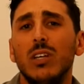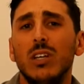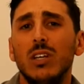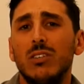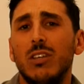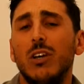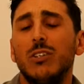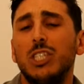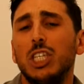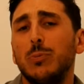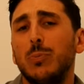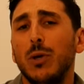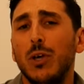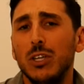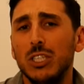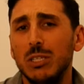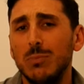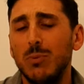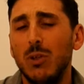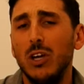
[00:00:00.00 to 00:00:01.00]
So just
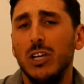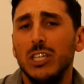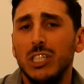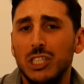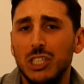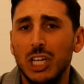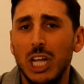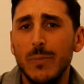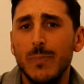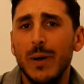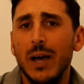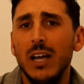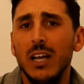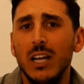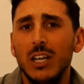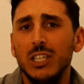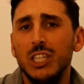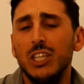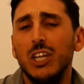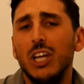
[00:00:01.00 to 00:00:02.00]
because the block is cheaper,
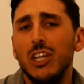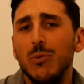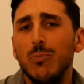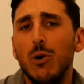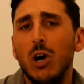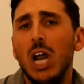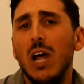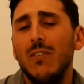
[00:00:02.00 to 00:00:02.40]
you might